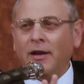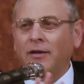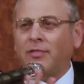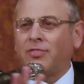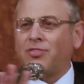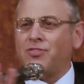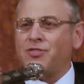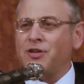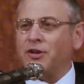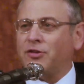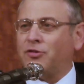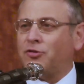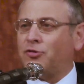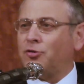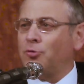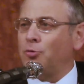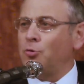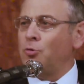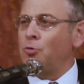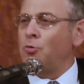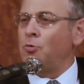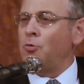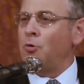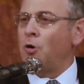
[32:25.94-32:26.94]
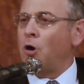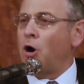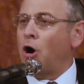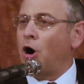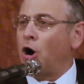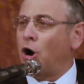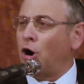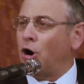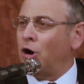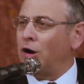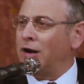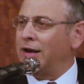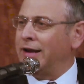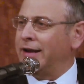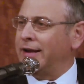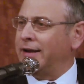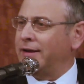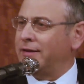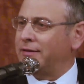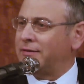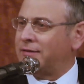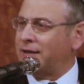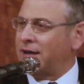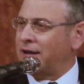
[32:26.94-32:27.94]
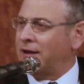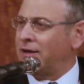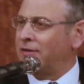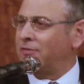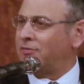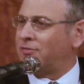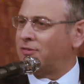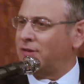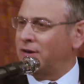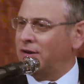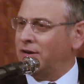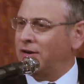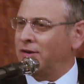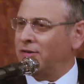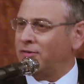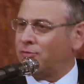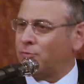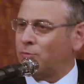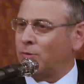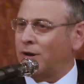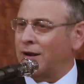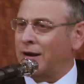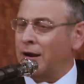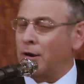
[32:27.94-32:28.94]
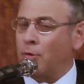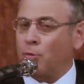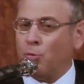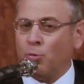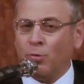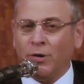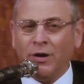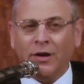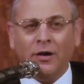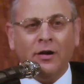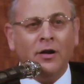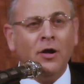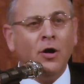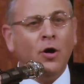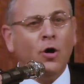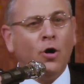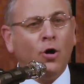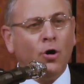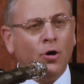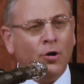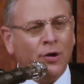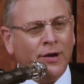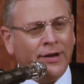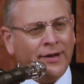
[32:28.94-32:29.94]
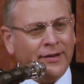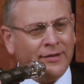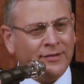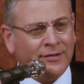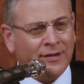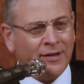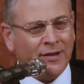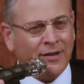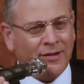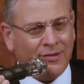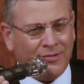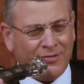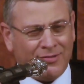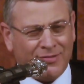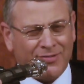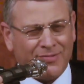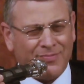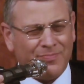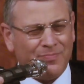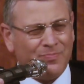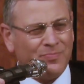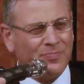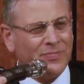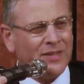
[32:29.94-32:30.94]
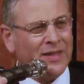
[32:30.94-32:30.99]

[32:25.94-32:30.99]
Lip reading: It's the 2 holy days in Israel, a real holy days.